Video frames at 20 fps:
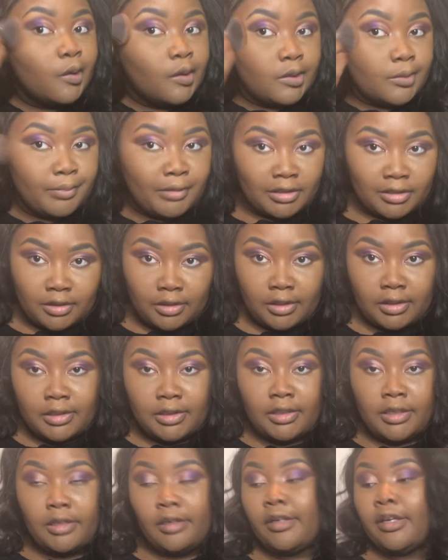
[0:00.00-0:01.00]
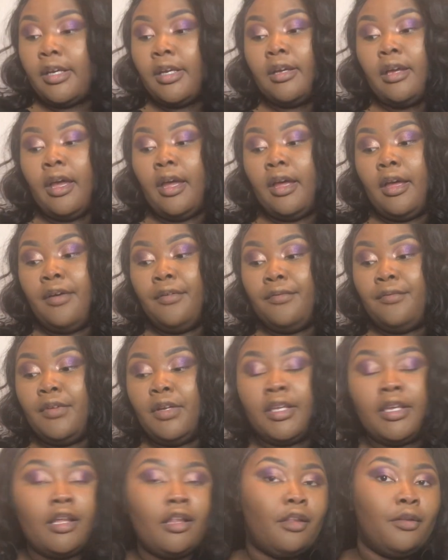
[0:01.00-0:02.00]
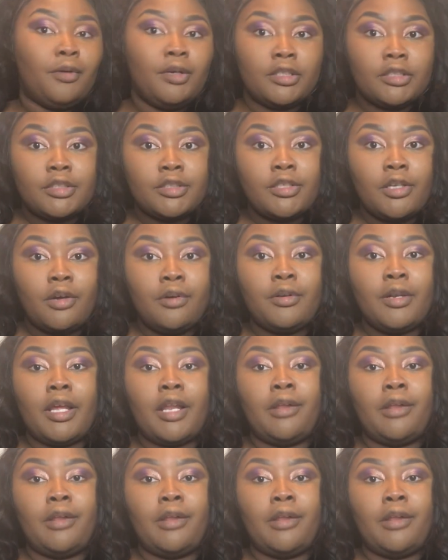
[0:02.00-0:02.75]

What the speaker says: especially considering I have a yellow undertone.